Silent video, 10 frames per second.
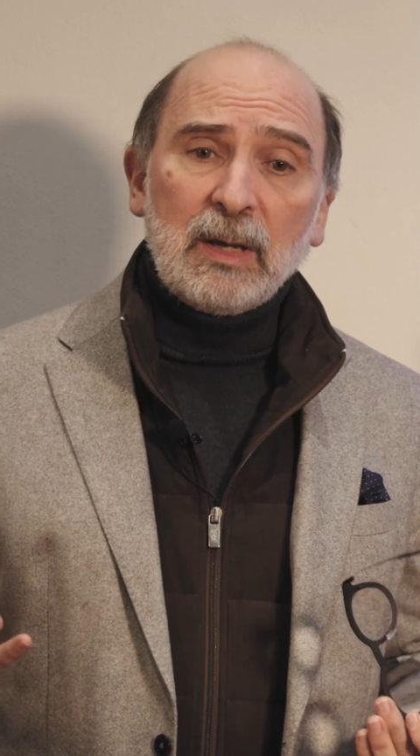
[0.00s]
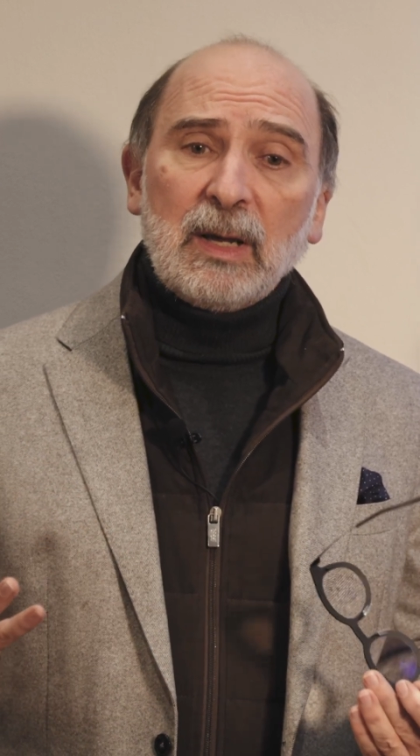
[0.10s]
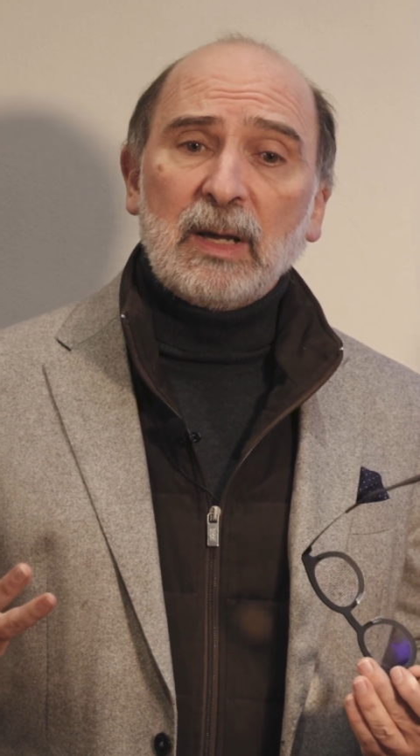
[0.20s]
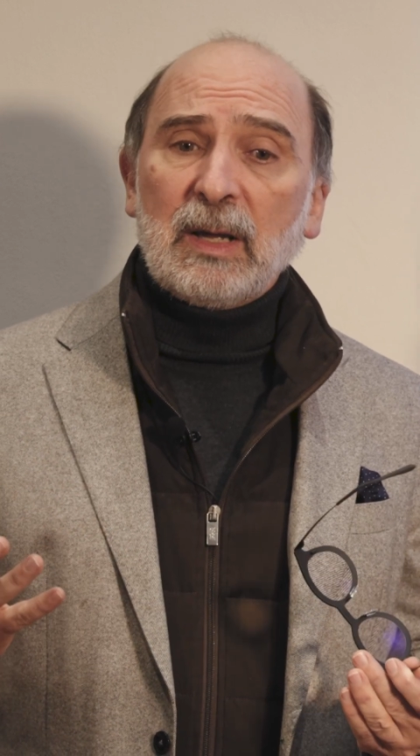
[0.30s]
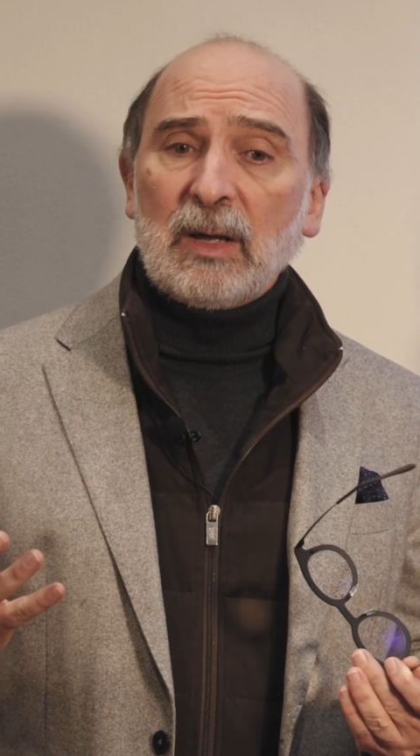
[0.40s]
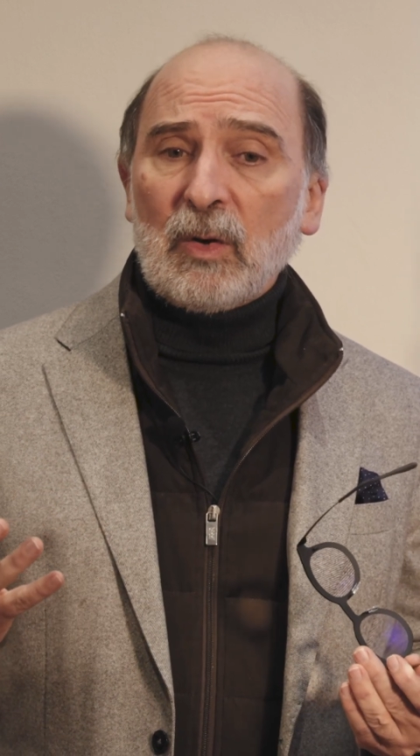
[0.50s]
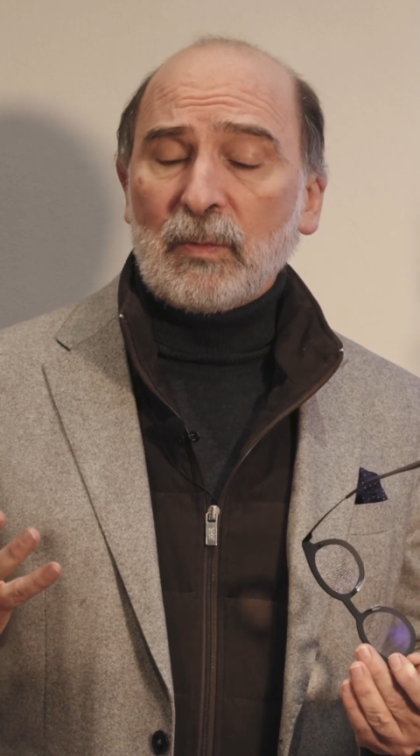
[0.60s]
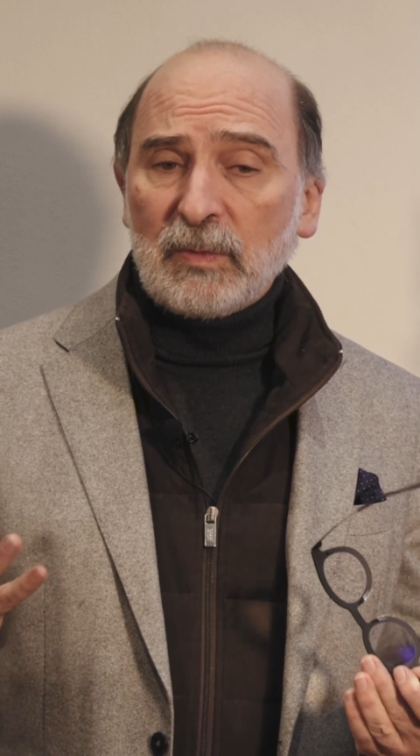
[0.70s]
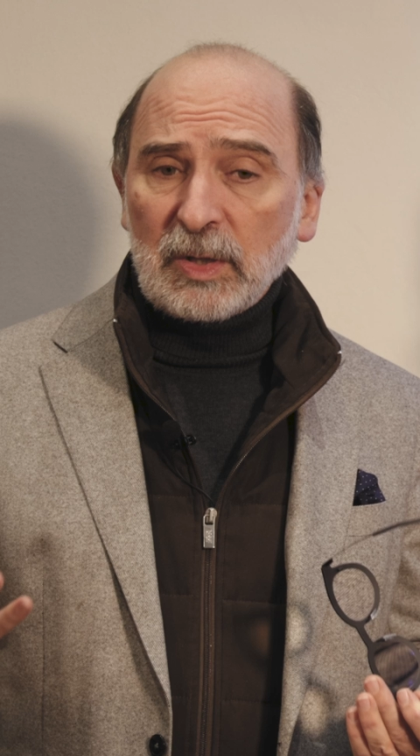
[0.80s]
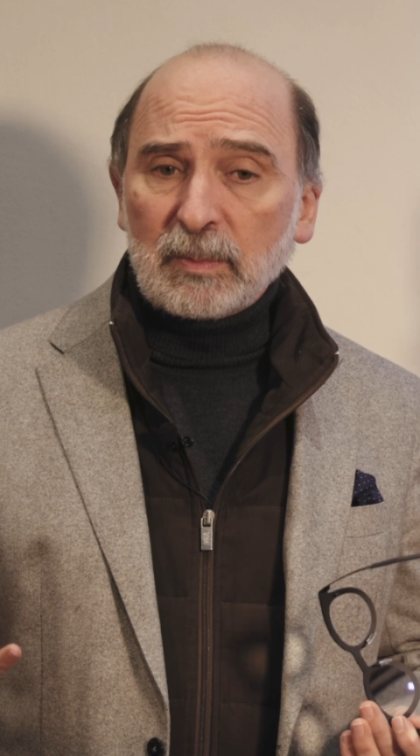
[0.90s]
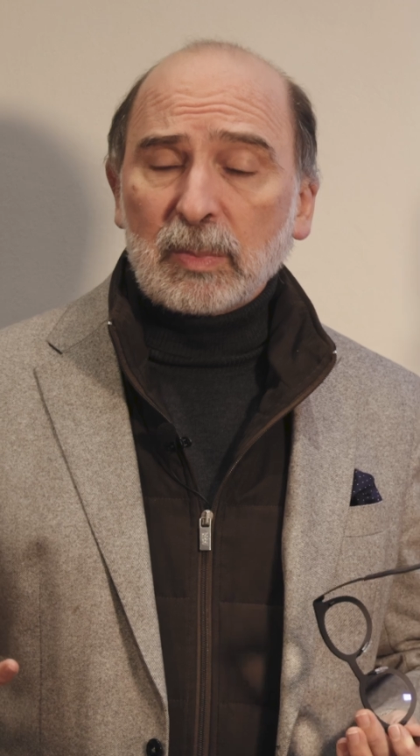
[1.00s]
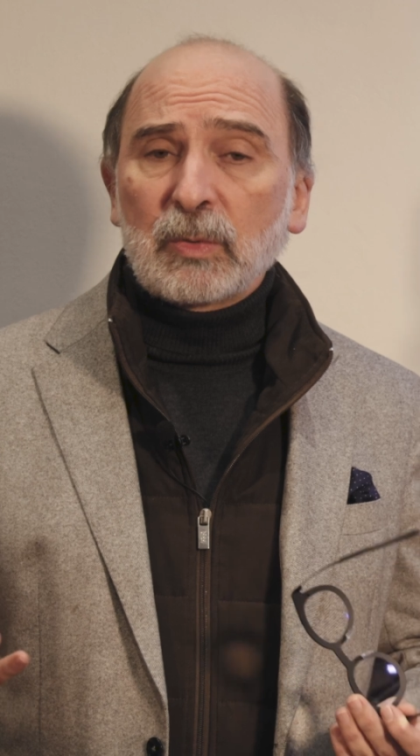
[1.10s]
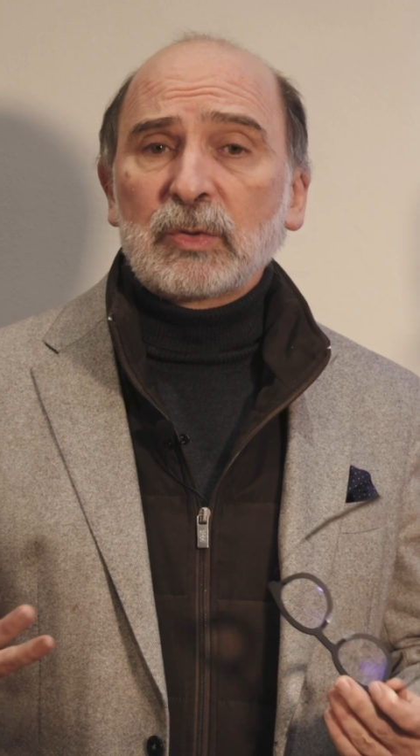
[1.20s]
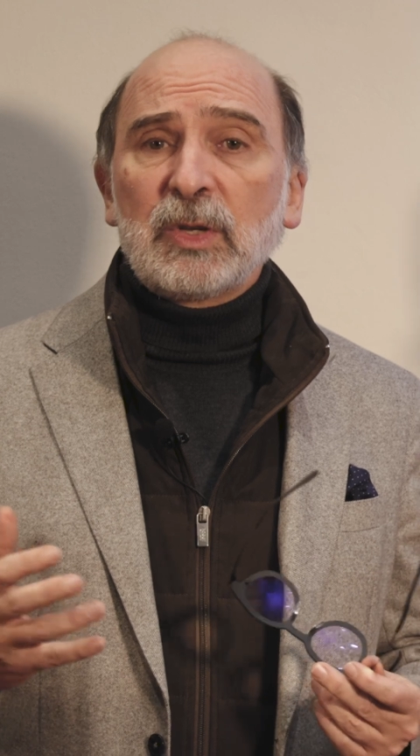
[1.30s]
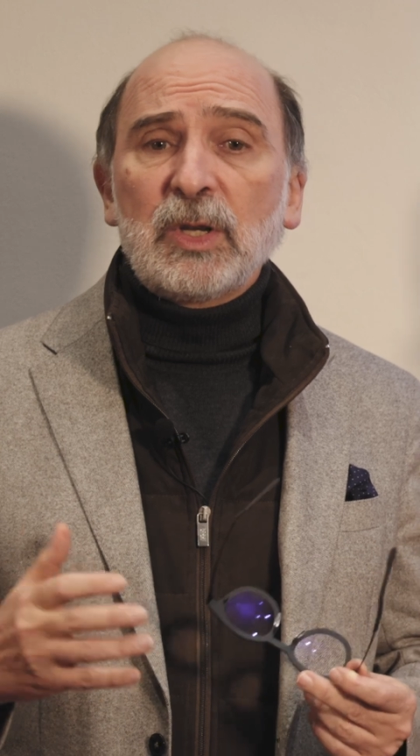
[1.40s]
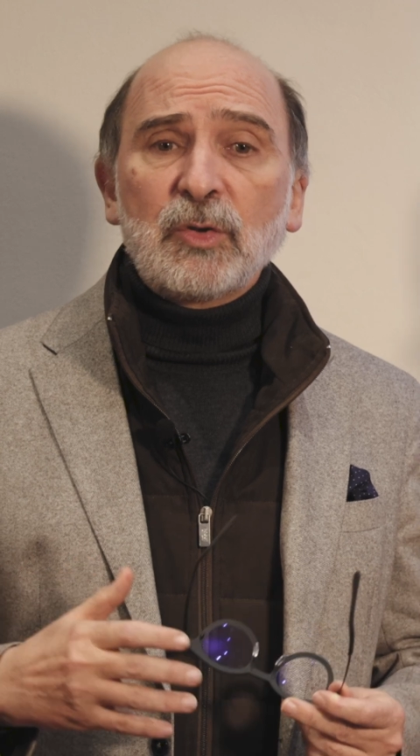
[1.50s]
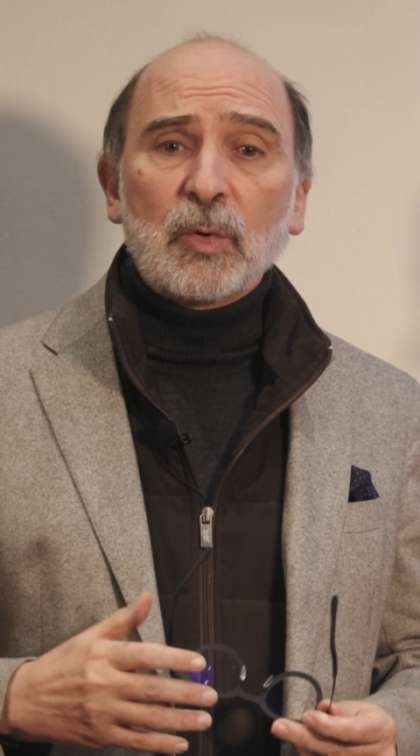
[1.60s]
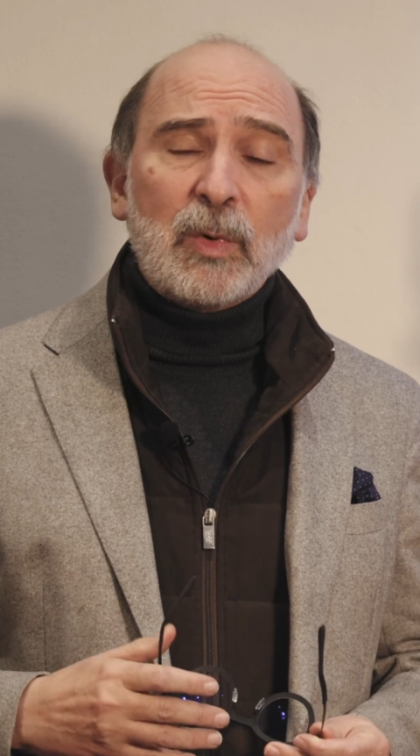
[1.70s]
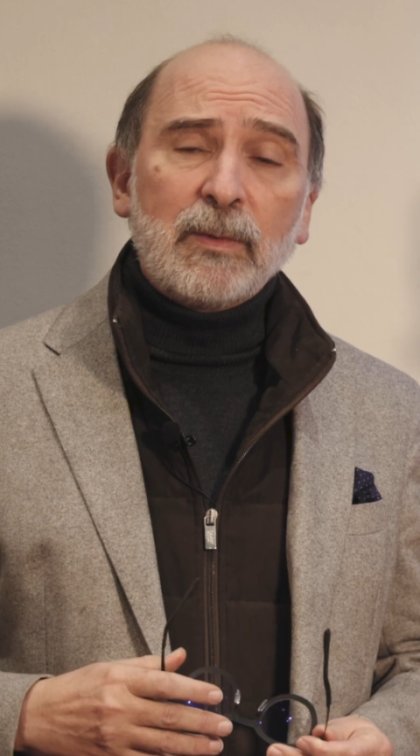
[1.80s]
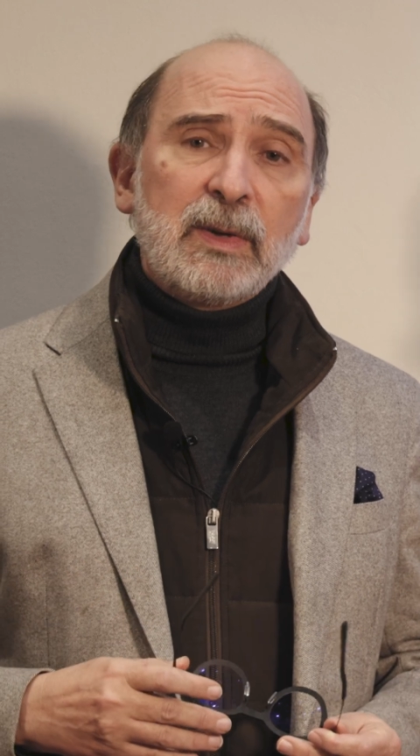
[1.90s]
of this
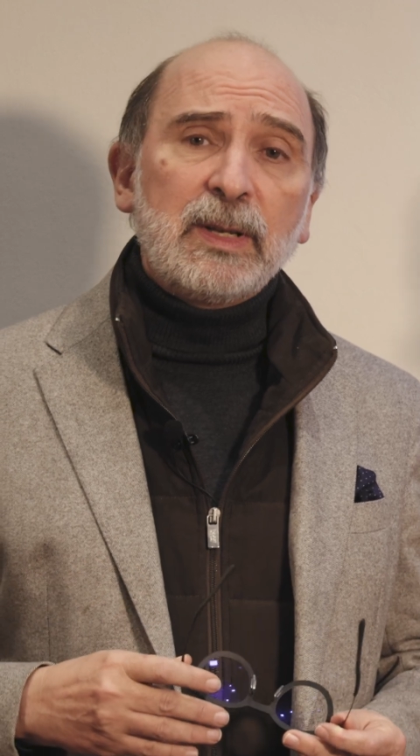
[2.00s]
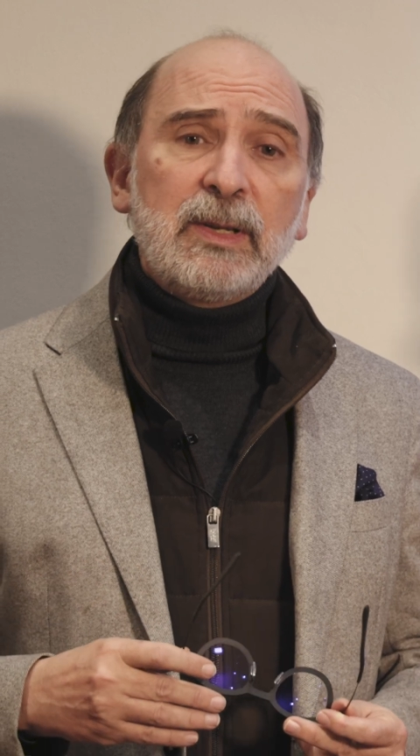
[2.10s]
procedure with the